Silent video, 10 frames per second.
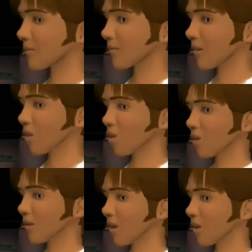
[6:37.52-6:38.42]
well,
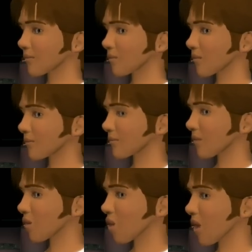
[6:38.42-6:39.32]

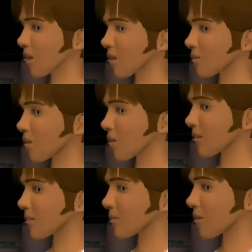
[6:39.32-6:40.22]
you're
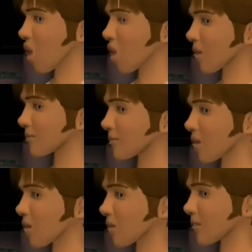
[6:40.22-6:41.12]
perpetuating the
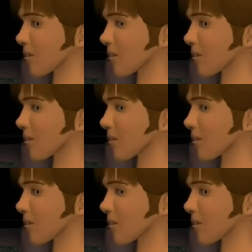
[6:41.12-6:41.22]
change.